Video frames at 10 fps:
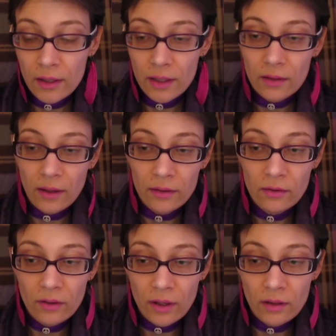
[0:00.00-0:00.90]
and I
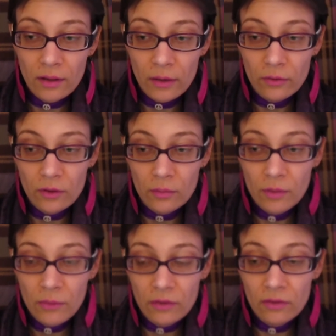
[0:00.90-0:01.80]
decided I was going to be
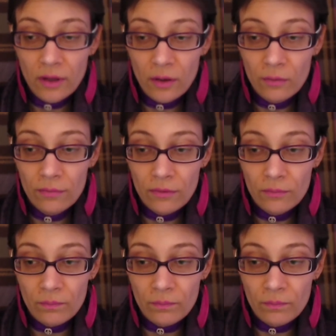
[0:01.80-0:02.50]
myself